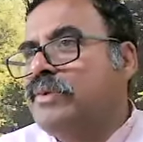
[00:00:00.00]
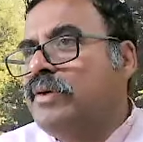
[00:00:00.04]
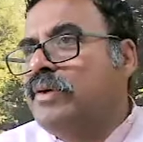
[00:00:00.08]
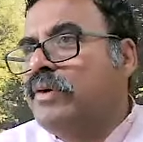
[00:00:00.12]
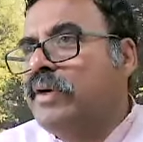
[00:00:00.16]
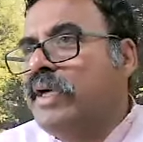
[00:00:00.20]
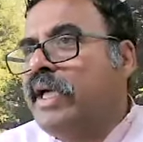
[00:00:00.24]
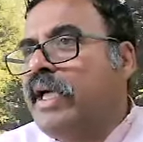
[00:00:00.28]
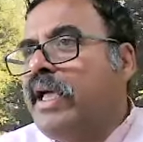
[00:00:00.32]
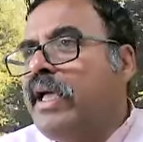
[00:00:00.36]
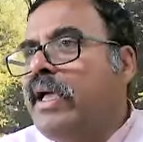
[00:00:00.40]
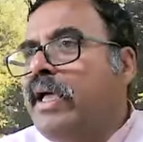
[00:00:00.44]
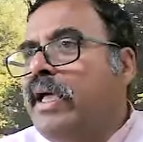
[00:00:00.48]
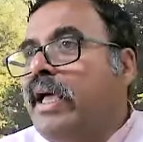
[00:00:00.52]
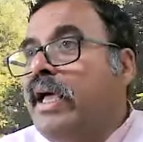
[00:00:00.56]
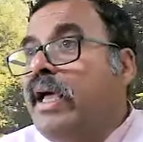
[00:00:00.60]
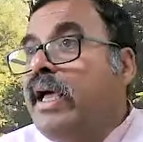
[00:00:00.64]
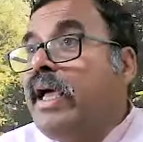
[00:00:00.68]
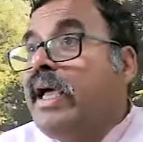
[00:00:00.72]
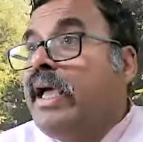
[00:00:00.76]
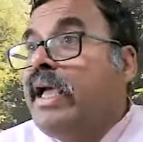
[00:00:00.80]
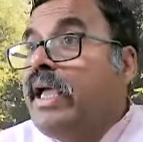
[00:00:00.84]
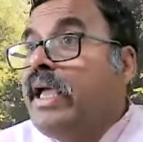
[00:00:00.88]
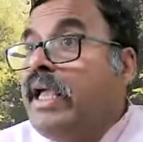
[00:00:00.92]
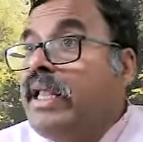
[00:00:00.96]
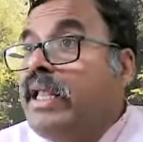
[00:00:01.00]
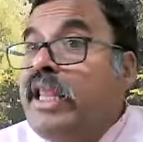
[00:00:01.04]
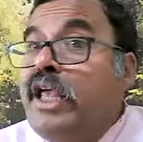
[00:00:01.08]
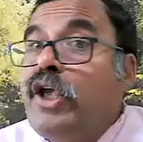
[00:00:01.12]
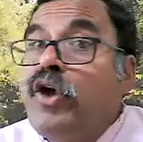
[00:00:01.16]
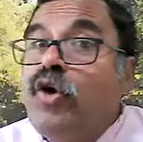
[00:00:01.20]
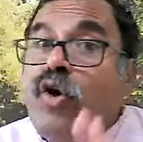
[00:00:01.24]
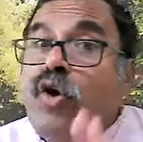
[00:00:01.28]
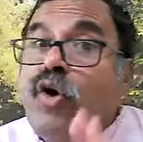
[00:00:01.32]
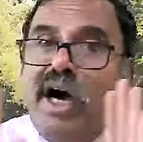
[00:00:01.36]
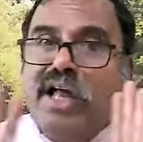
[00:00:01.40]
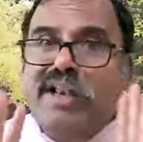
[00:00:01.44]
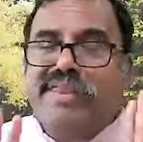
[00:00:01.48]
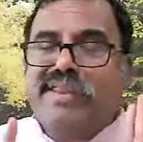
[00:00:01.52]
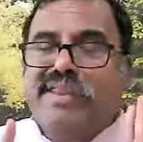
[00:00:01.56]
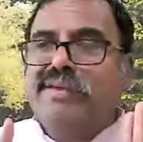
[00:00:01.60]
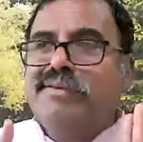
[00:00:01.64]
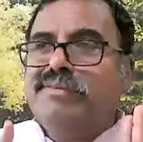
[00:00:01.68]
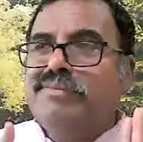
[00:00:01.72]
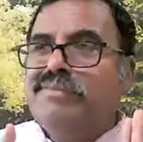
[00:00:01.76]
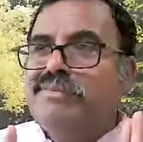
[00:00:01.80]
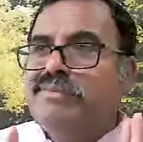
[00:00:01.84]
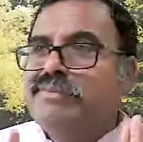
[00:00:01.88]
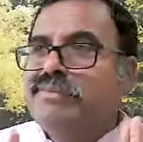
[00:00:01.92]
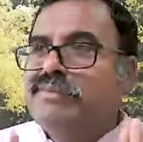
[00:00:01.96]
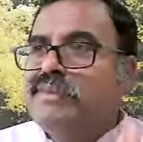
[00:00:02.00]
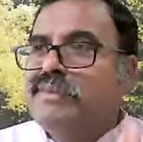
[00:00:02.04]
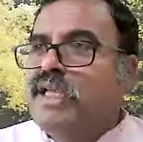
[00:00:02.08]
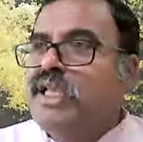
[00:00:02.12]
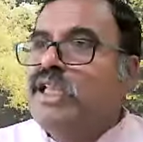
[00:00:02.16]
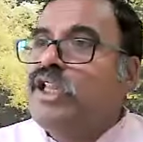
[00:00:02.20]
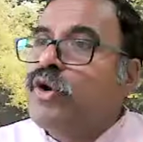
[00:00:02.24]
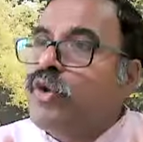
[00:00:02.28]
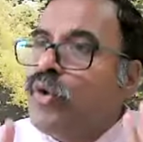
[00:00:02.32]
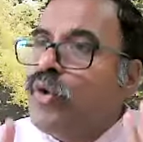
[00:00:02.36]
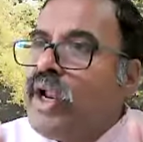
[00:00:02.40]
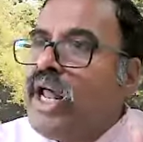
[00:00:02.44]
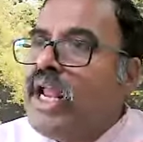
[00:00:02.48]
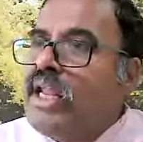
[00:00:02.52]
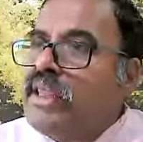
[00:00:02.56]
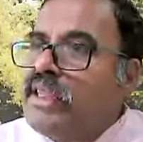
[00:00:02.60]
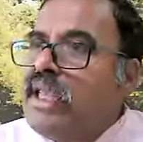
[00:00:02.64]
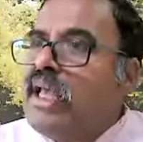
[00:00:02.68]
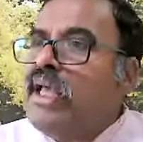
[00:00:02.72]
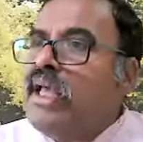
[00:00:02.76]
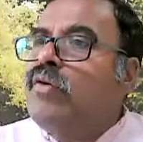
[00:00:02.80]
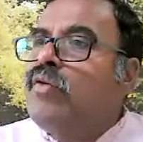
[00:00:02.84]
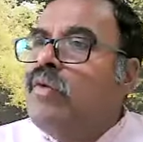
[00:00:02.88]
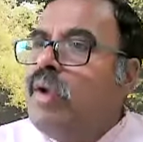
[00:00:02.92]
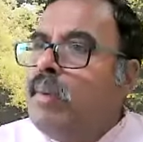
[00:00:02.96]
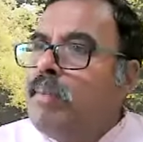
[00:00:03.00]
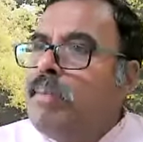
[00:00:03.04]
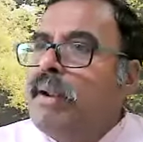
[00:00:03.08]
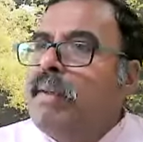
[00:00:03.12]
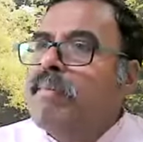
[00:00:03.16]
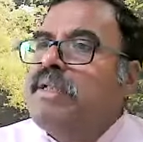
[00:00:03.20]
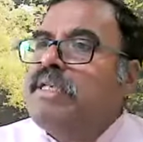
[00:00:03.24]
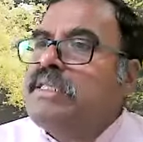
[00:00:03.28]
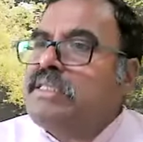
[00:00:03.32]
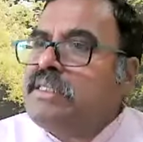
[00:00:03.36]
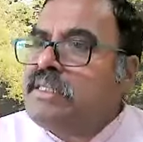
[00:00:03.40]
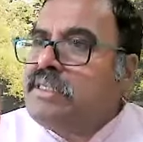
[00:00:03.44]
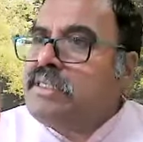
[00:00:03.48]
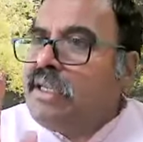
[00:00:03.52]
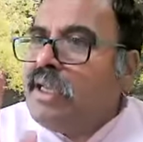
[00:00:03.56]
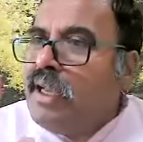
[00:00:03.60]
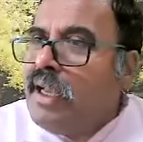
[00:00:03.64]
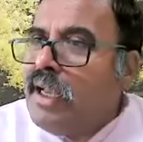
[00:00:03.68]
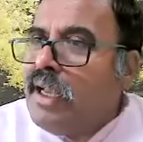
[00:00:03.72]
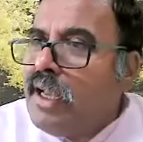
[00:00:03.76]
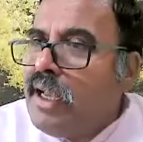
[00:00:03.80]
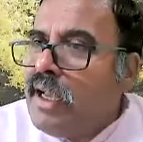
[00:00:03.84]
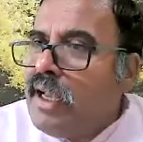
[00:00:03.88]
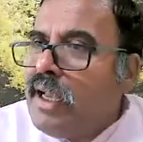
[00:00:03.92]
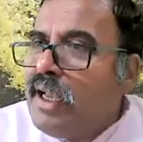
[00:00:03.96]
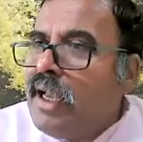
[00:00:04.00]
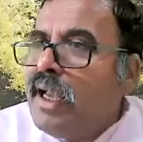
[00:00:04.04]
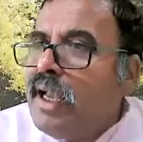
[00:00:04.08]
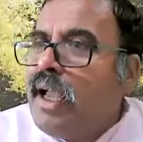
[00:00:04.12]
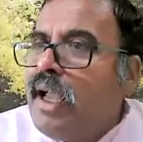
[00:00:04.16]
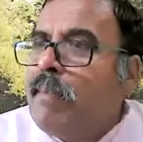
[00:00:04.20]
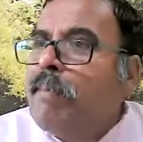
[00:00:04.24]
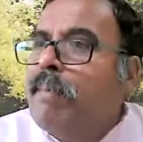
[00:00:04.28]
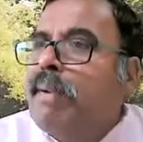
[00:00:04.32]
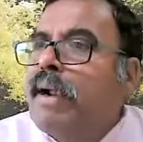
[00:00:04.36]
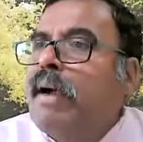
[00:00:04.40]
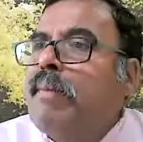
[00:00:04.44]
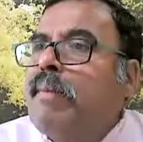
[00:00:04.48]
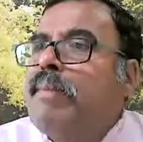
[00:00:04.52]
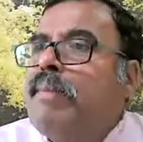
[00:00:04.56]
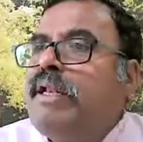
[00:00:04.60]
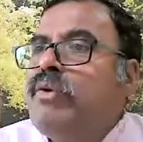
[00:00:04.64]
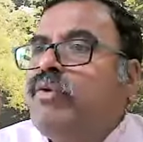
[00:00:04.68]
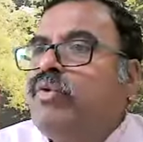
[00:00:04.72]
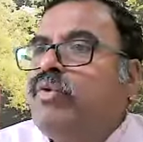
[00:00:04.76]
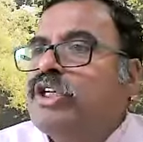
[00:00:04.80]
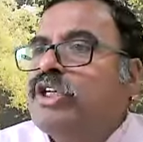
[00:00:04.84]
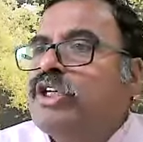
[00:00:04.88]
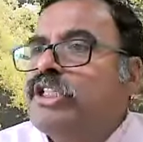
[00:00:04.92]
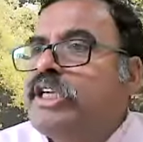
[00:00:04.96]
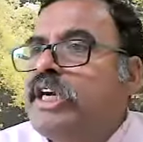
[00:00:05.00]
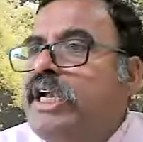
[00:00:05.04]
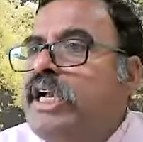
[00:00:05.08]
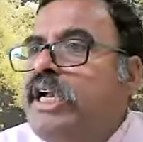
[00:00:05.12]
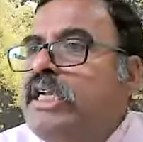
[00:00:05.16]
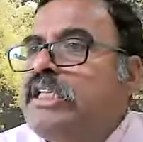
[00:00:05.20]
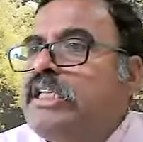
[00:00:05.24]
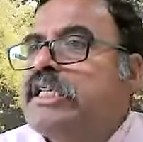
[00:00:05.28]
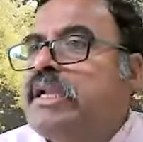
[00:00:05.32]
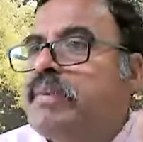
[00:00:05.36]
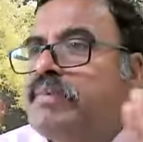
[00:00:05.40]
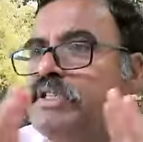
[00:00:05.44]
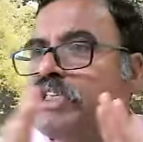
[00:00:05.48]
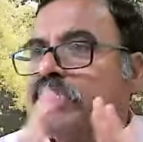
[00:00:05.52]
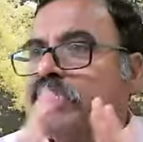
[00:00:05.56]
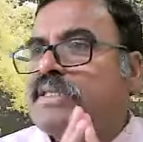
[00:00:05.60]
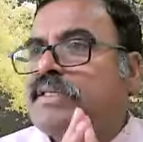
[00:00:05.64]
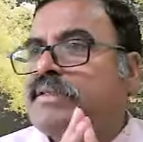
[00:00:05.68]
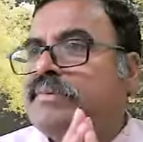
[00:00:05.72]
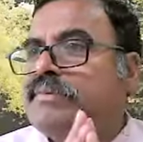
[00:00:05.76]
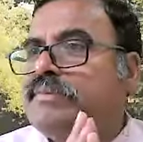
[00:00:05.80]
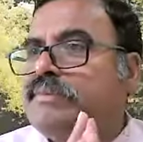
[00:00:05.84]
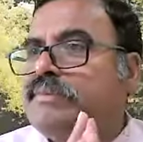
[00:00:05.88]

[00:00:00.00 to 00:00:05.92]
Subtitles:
Okay. In the Yoga Artha, in the root Artha, Vipra means a Brahmin who has studied scriptures.